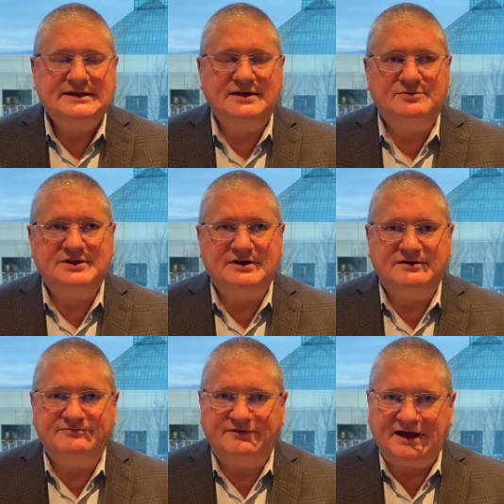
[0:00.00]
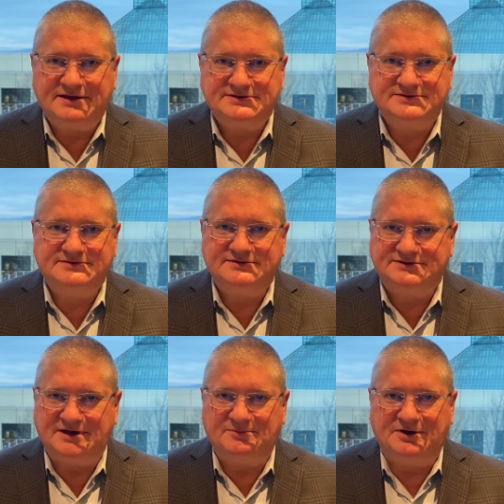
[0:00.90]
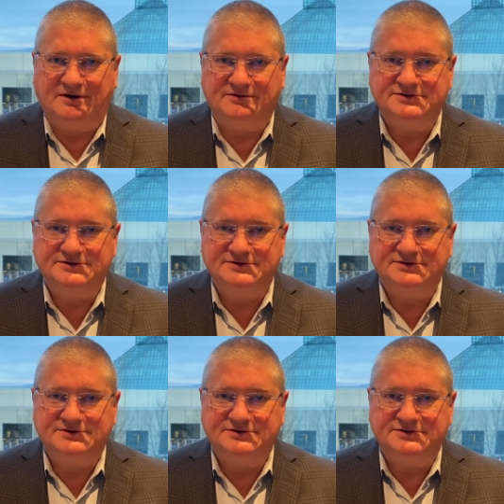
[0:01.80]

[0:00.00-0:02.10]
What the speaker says: that with an advanced seminar,